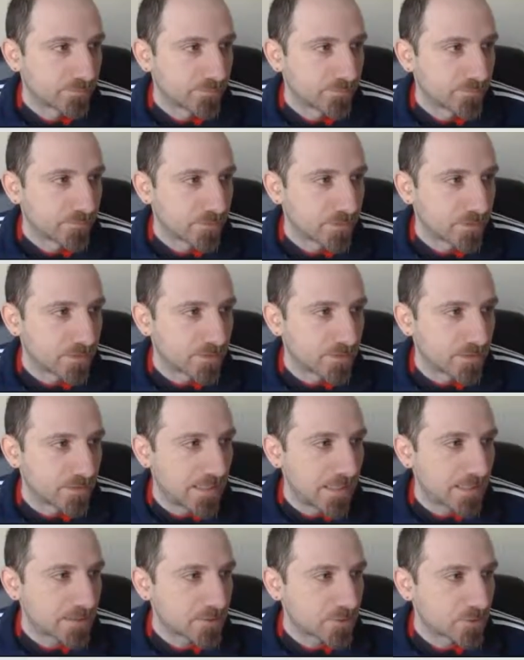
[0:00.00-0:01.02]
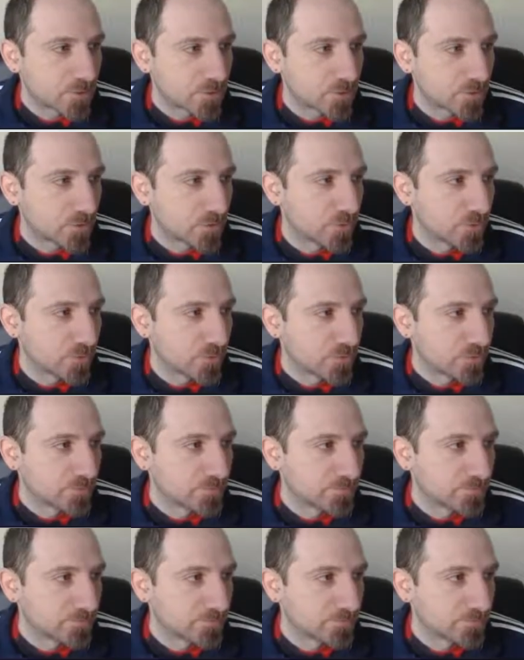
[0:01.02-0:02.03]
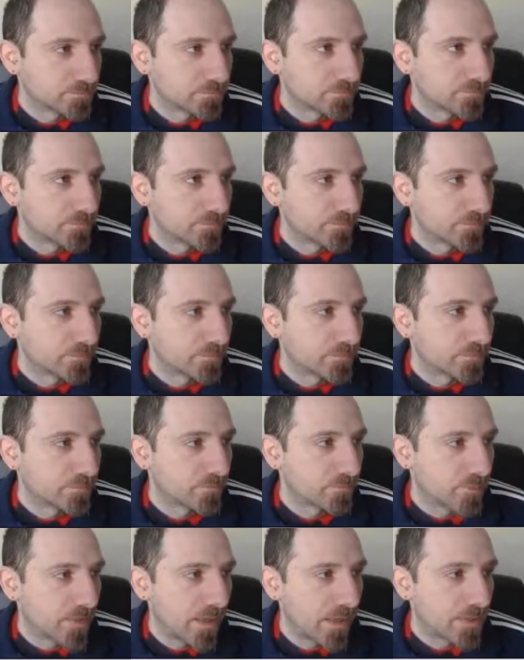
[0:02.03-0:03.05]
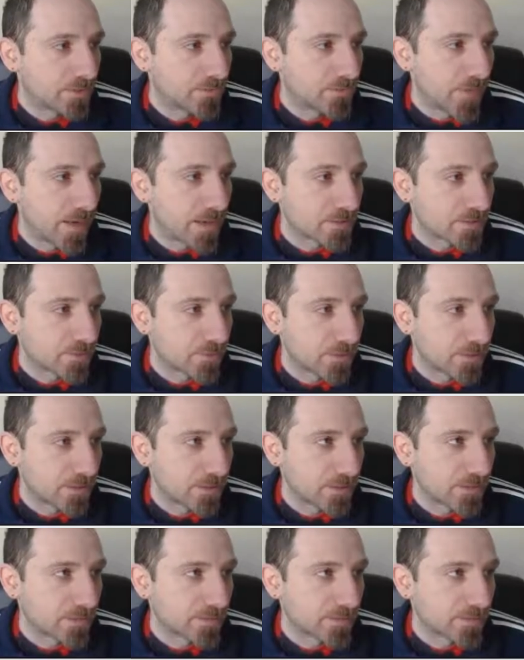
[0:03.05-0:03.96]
because it allows you to end rounds quickly.